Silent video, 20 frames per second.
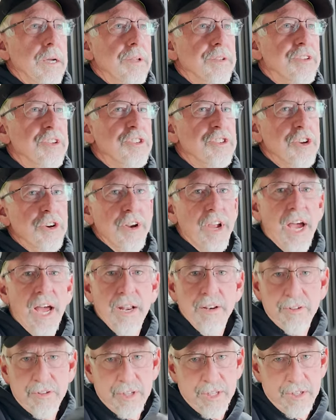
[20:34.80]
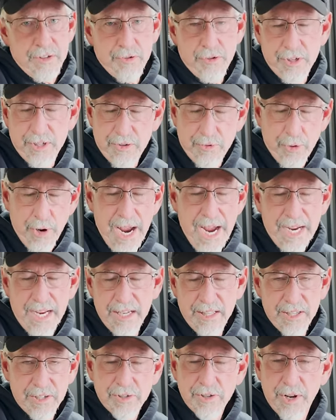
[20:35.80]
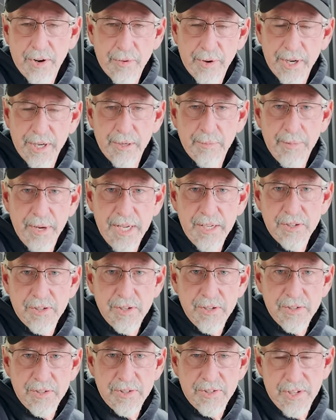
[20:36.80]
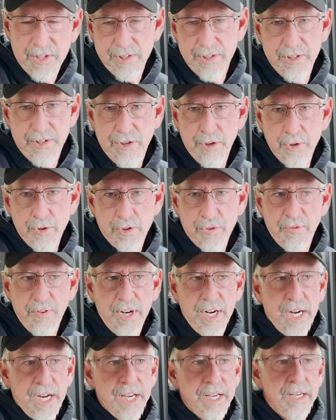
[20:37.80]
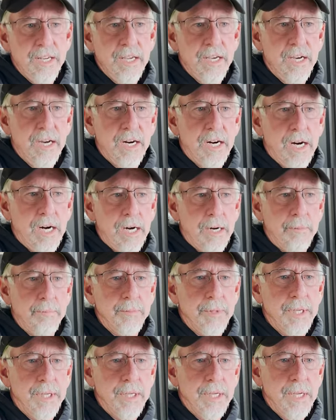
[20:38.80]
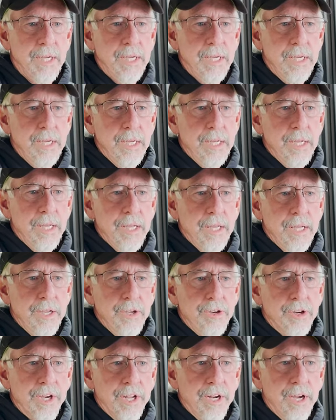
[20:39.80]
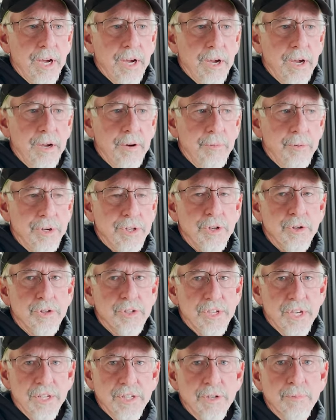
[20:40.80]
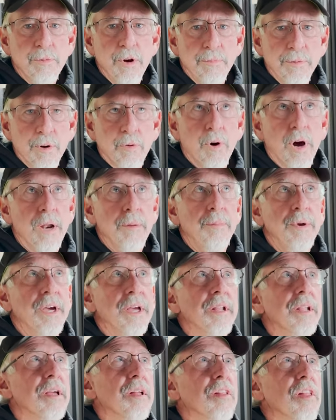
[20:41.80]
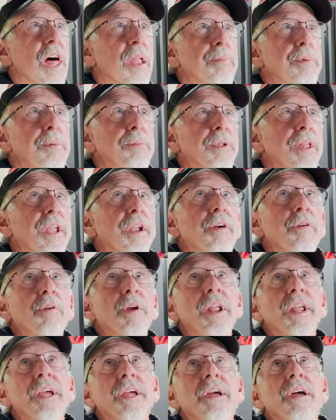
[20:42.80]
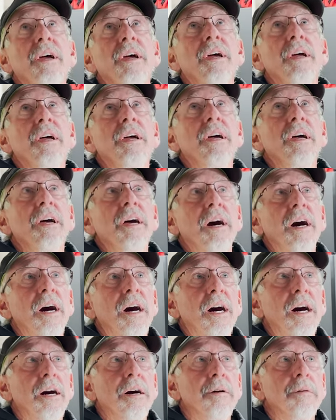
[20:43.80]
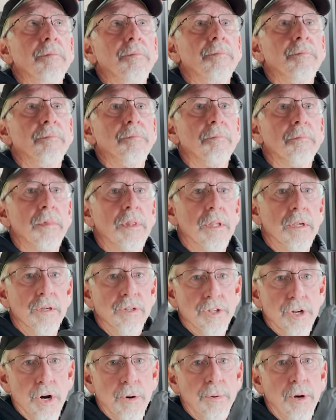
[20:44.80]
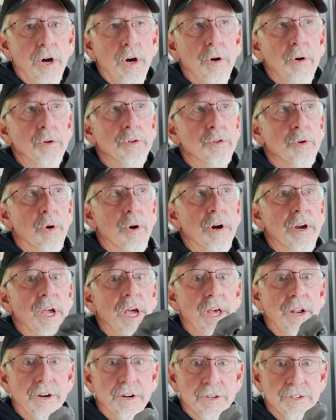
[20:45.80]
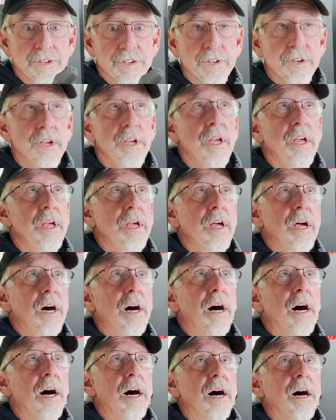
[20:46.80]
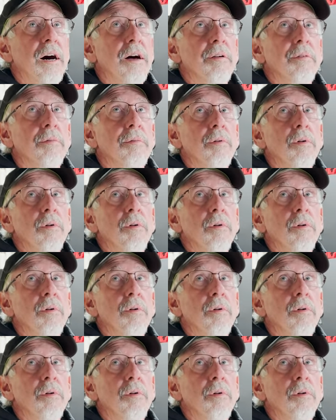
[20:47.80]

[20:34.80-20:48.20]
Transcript: Since you're not tracking this on a regular basis, 62 is fine. Um, you're gonna reduce the engine movement quite a bit. A lot of people that are running uh, turbos or headers, uh,